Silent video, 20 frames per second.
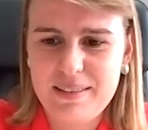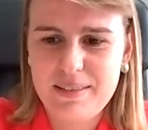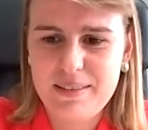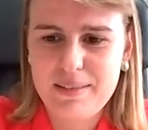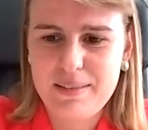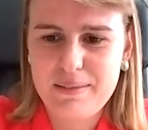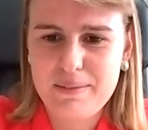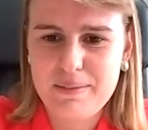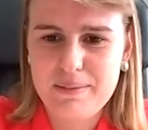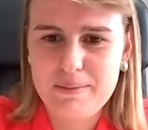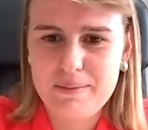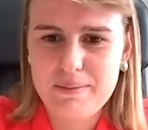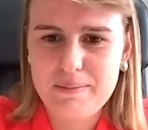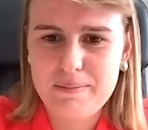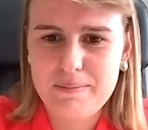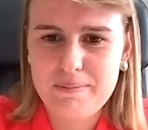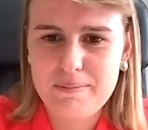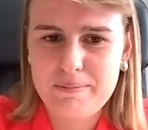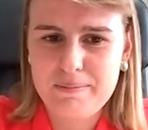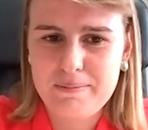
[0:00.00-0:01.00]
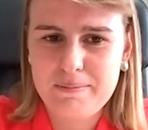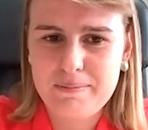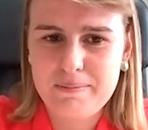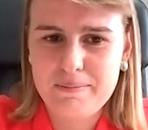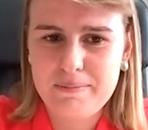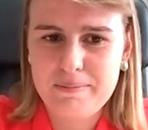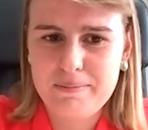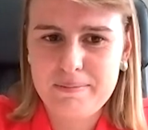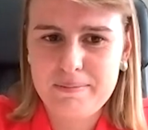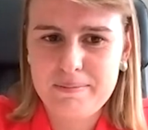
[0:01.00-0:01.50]

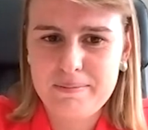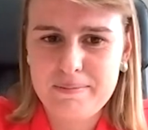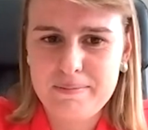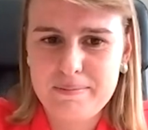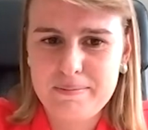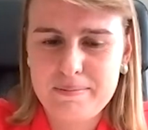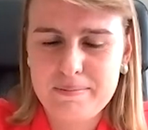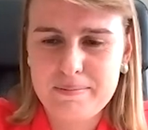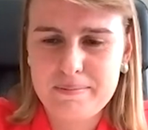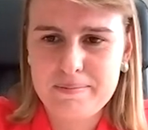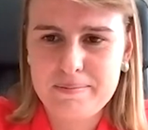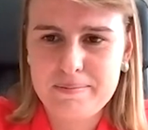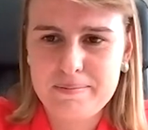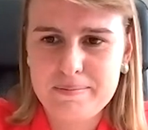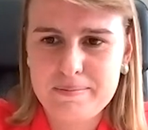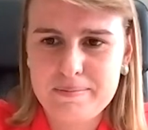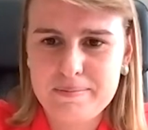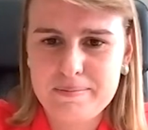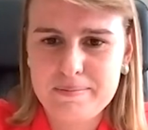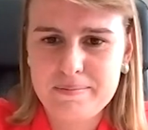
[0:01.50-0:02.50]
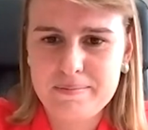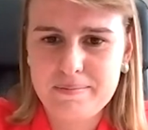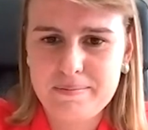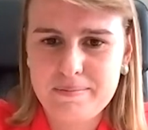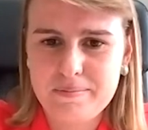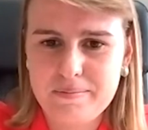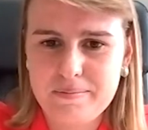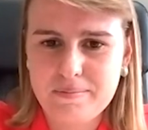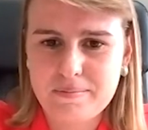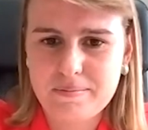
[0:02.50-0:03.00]

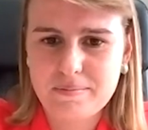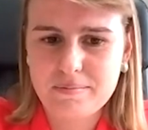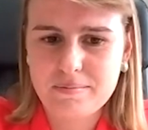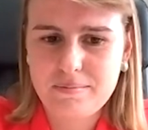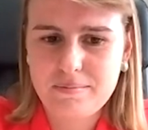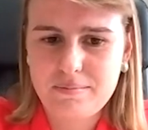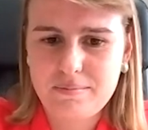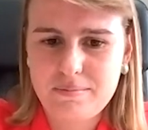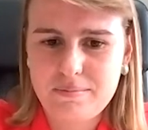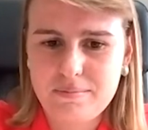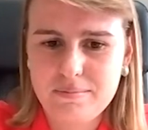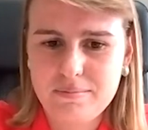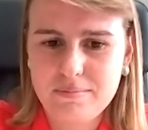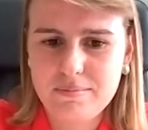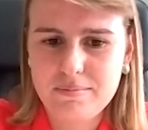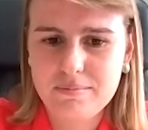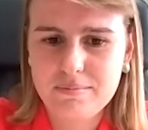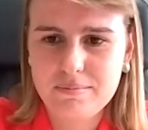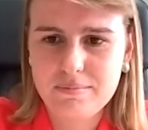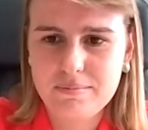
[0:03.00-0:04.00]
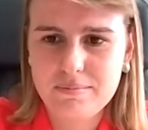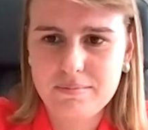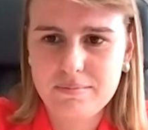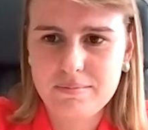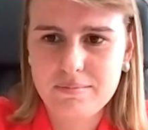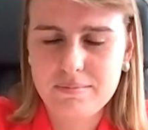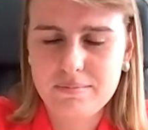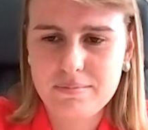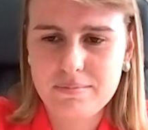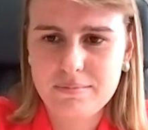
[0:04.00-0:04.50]

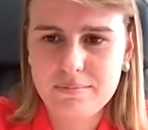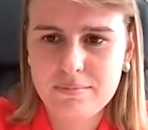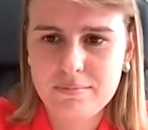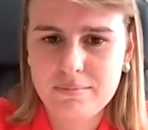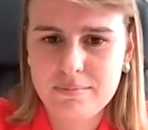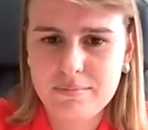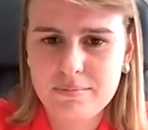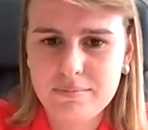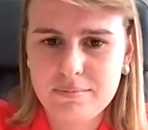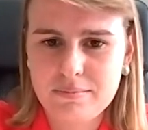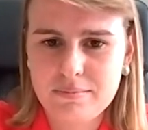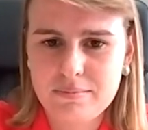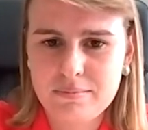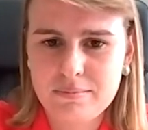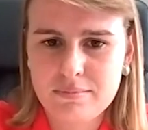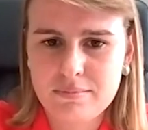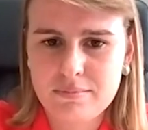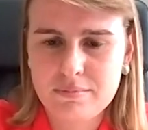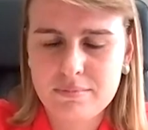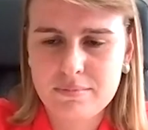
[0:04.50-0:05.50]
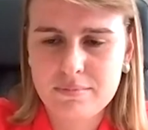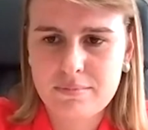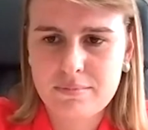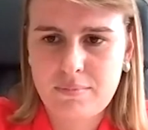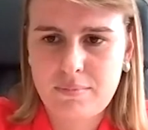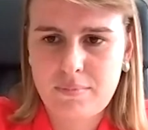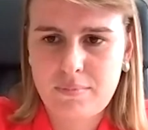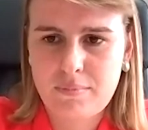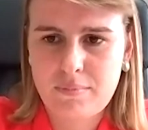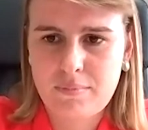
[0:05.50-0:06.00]

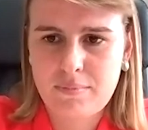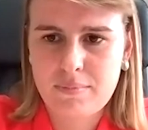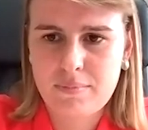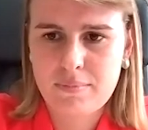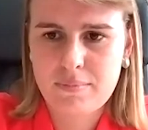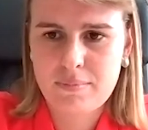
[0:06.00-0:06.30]
The person shown says nothing.